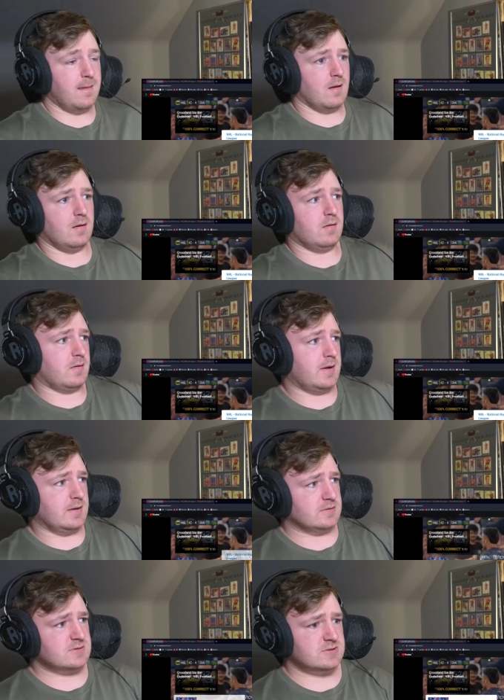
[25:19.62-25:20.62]
All
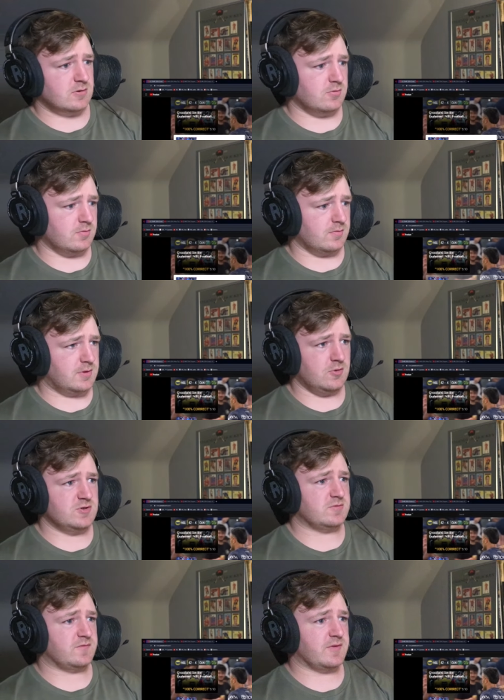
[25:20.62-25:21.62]
right, so
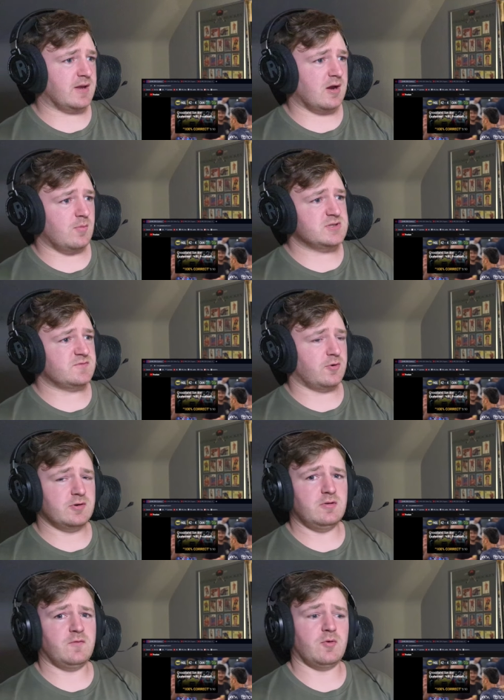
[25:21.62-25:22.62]
huge win for the Cowboys,
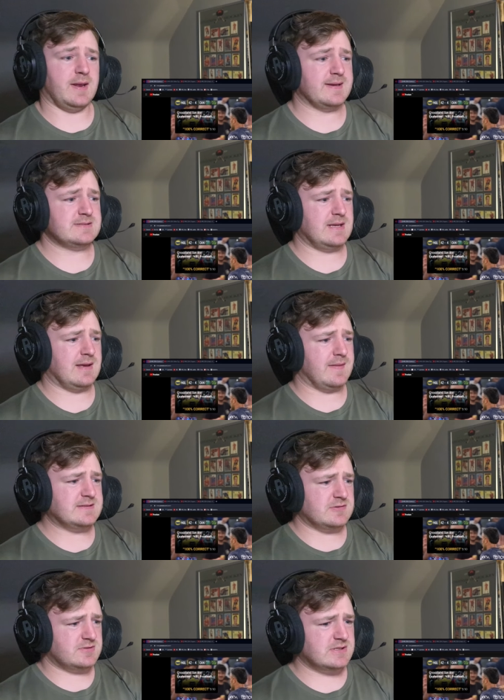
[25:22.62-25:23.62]
42-4. I guess, yeah,
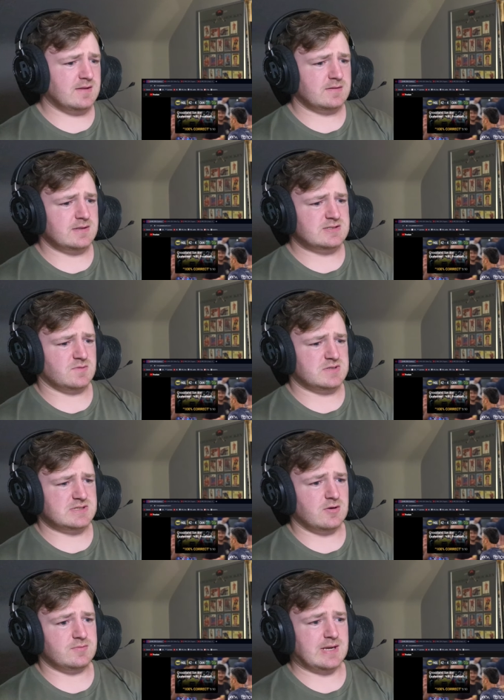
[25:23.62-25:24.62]
that's interesting that they
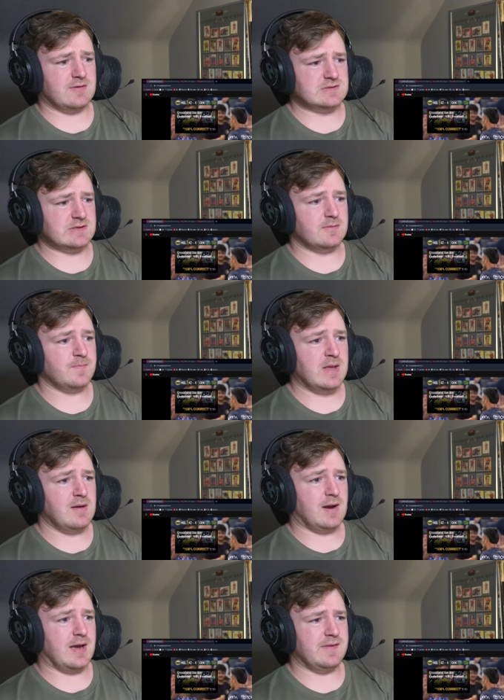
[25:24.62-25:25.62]
switched out Townsend.
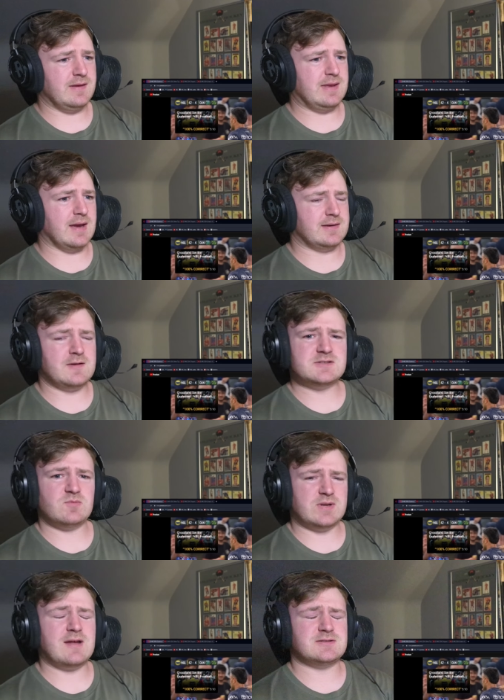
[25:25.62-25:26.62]
I think, yeah, Townsend
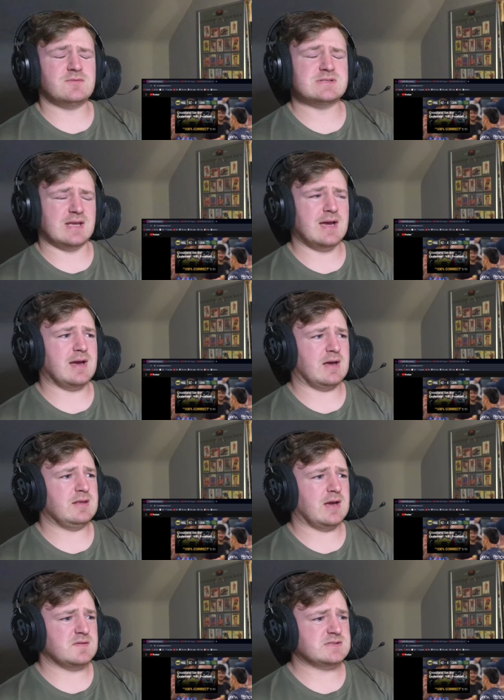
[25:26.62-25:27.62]
was the
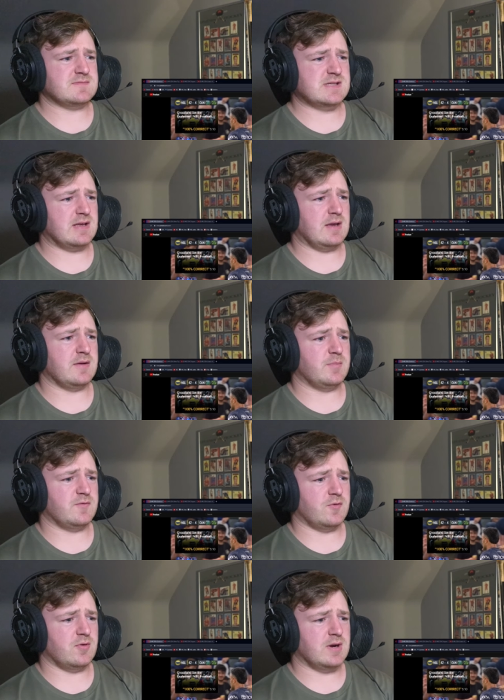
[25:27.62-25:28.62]
guy I was thinking of
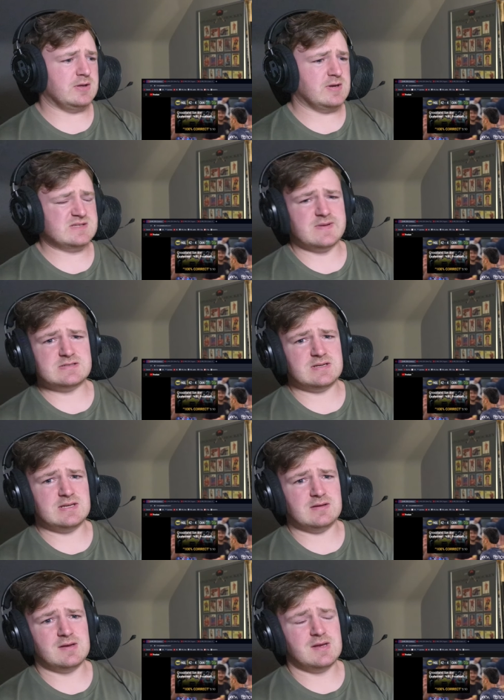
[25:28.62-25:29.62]
before. You guys mentioned
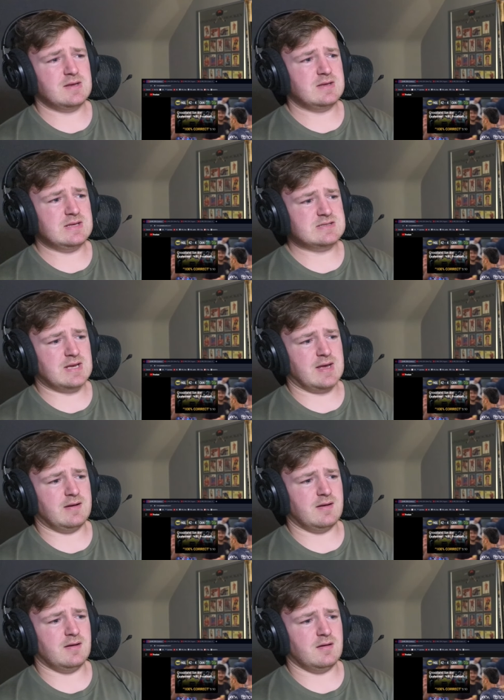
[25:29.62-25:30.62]
he was
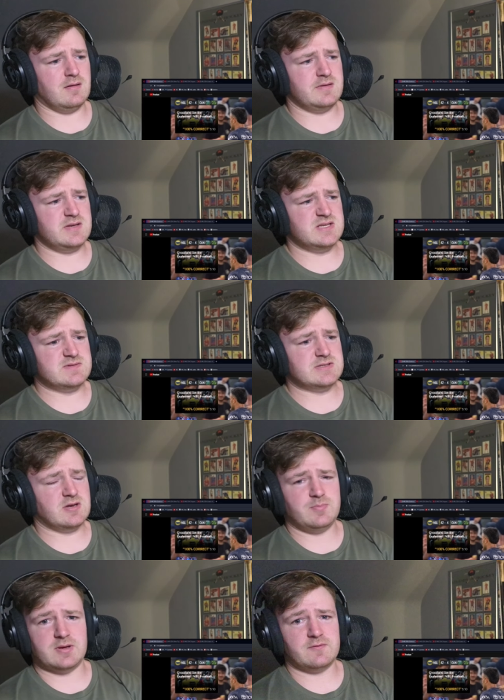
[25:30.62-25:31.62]
a
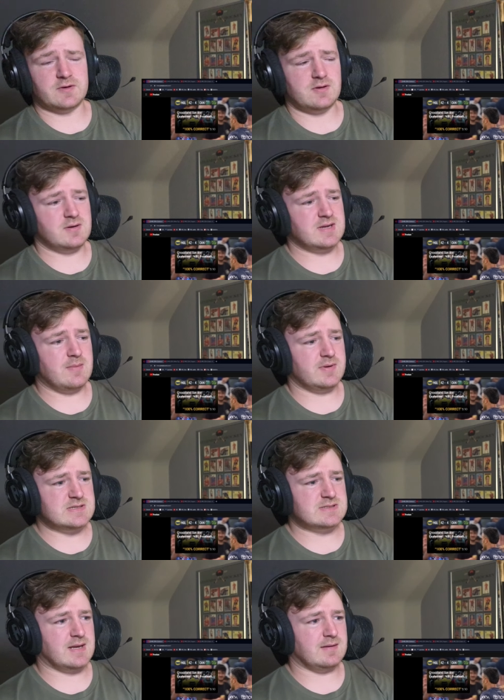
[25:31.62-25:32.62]
good player for a long time, but
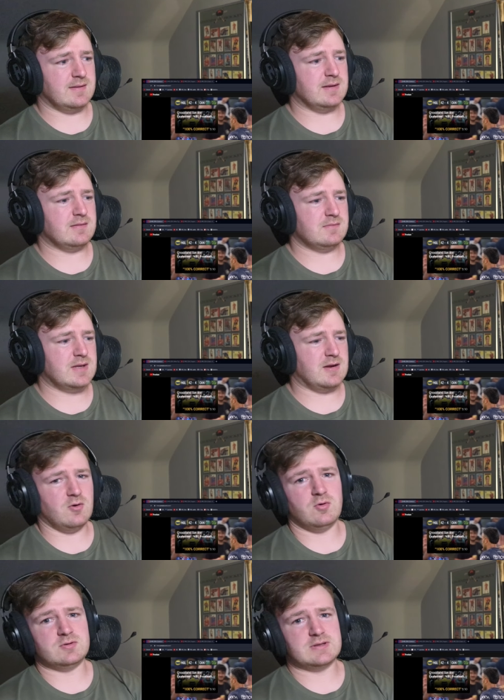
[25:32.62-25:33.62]
he's kind of like getting
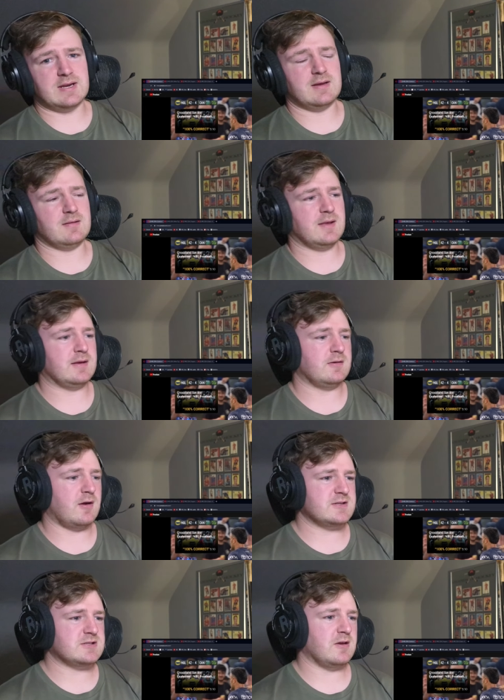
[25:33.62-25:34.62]
old, getting like
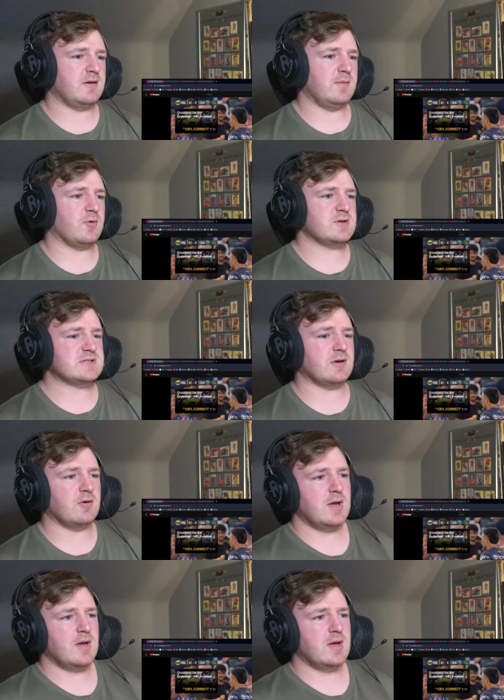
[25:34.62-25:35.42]
not as good anymore. So